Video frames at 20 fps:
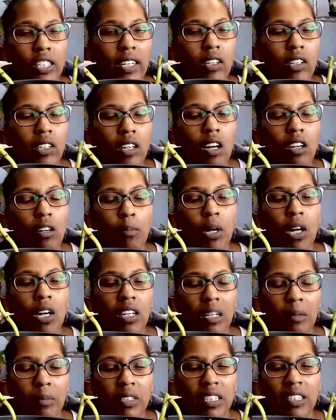terracotta pot,
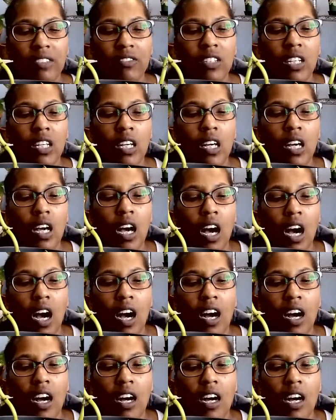I believe,
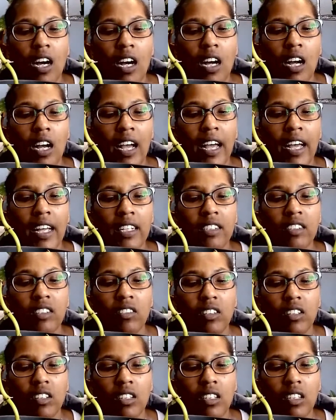and
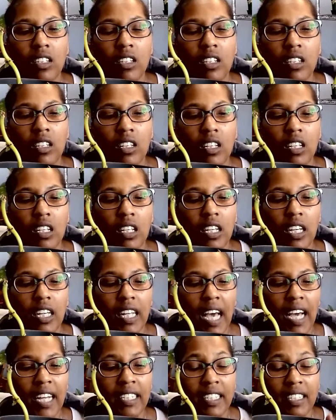it
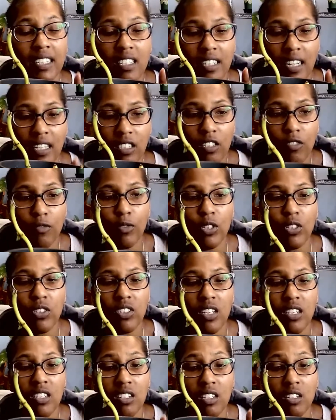had an extensive root
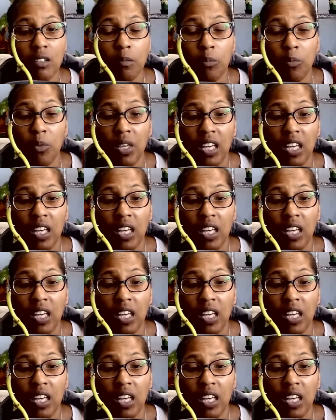system.